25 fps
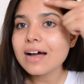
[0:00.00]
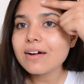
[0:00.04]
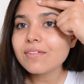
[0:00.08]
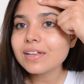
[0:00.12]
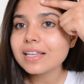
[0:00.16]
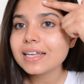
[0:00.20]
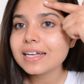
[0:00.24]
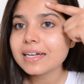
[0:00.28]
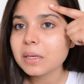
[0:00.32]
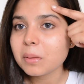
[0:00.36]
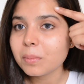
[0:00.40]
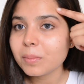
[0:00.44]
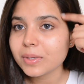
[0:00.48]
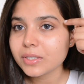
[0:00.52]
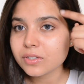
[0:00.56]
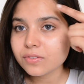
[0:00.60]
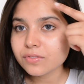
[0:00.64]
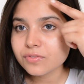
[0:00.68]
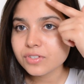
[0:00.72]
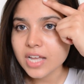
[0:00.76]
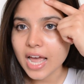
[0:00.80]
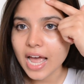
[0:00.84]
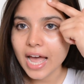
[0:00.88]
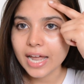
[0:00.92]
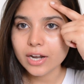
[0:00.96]
a little bit
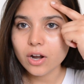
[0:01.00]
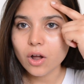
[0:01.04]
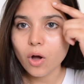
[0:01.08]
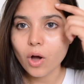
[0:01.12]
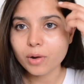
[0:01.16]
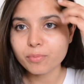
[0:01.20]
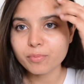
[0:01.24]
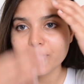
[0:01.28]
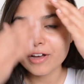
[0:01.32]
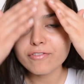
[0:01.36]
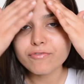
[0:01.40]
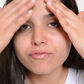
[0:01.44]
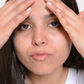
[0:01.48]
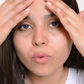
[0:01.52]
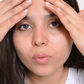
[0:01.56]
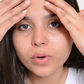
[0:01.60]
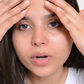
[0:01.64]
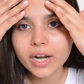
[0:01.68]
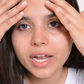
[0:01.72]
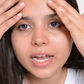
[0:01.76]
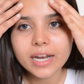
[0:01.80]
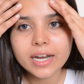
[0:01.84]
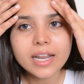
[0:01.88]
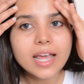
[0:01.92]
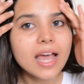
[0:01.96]
of tan on my
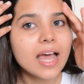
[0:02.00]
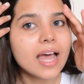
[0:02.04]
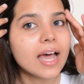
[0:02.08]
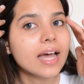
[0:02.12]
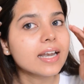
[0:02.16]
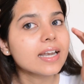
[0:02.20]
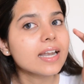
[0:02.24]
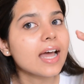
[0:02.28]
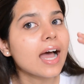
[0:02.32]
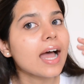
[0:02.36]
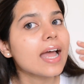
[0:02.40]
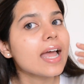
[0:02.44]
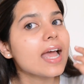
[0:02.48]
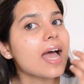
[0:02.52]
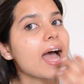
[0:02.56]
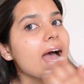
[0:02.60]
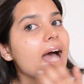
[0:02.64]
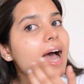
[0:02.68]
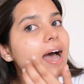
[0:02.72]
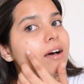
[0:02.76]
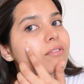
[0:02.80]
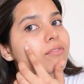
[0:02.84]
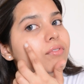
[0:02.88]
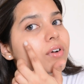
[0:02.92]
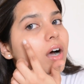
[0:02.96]
forehead and I
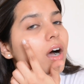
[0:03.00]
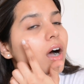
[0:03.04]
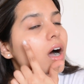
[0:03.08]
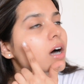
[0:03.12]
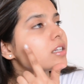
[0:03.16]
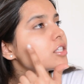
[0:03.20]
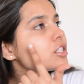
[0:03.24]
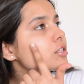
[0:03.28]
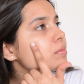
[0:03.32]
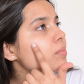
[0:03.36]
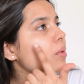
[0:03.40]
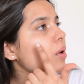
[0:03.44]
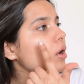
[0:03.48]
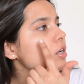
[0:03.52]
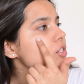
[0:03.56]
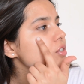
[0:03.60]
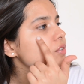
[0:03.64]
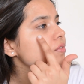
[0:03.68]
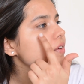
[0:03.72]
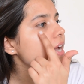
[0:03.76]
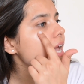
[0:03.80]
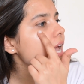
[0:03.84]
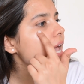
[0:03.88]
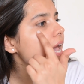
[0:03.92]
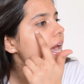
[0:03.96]
have a spot
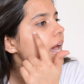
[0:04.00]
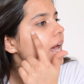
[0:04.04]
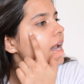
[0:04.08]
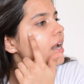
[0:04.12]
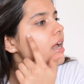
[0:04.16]
over here.